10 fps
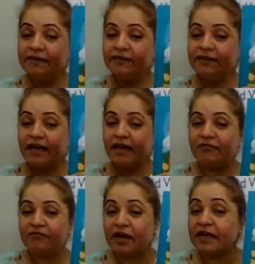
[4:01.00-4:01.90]
even our
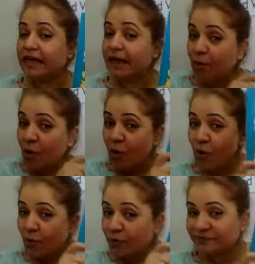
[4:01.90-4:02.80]
friend
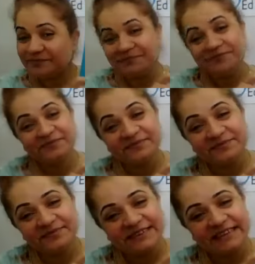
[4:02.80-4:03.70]
Hippo.
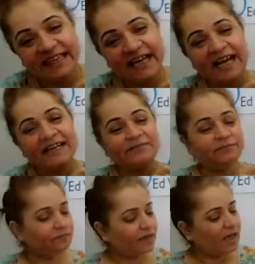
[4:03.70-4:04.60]
Yeah.
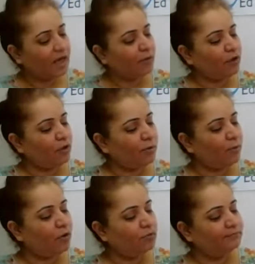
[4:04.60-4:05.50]
How are you,
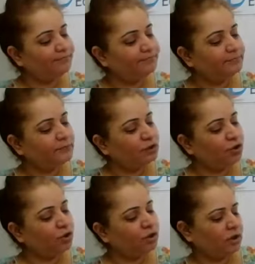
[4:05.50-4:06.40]
Hippo?
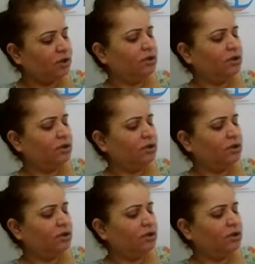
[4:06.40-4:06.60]
Good?